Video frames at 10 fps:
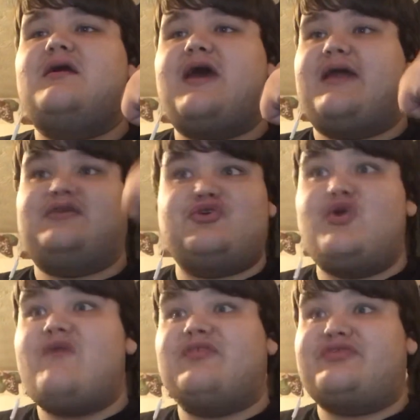And
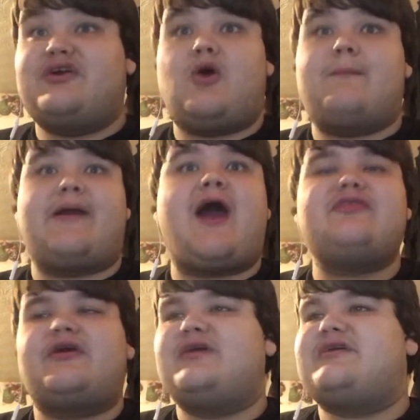you even think, oh my God,
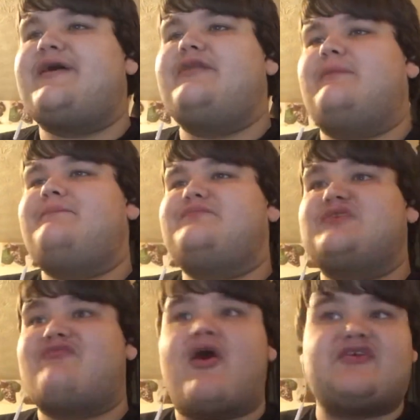they're going to kill him.
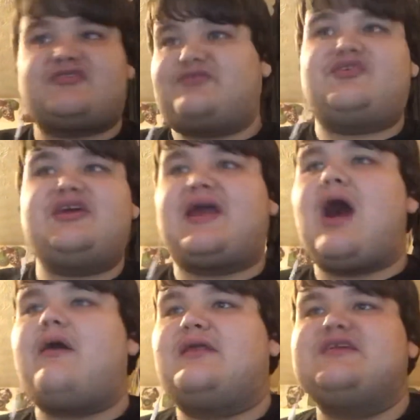The father starts to freak
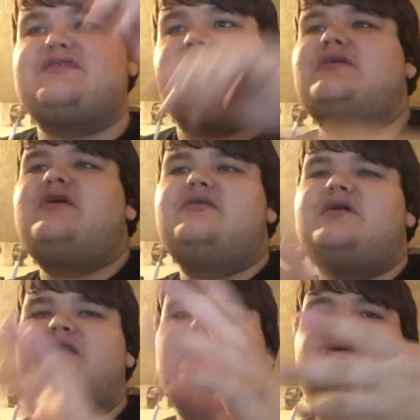out, and he's like,
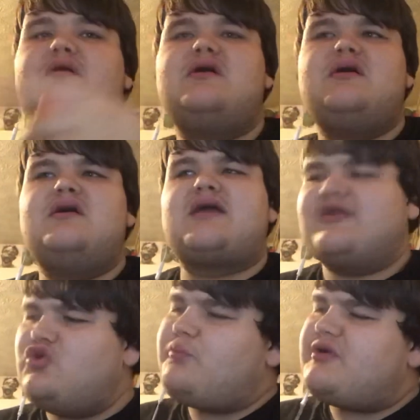no.
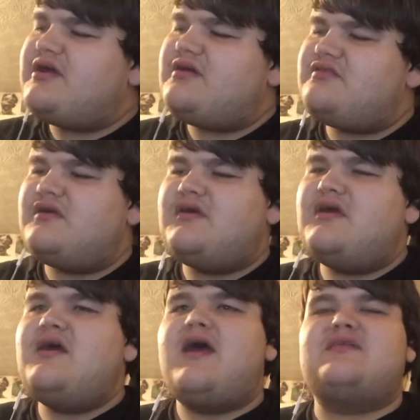"Can you breathe?"
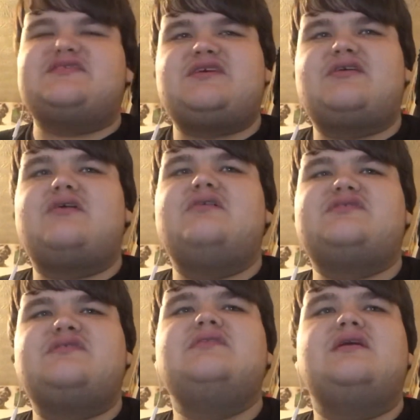And the son
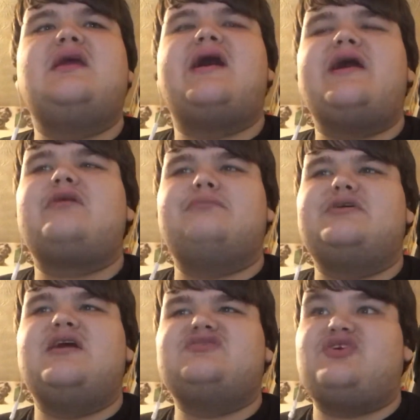goes, "Yeah, I can
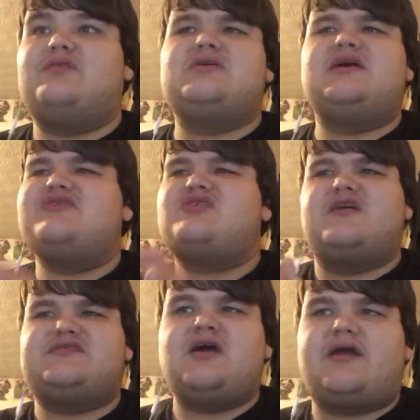breathe." So you realize, oh,
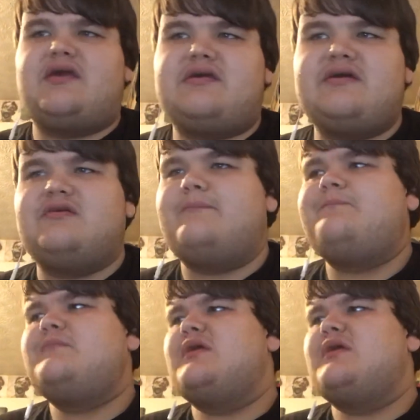he's not going to kill him.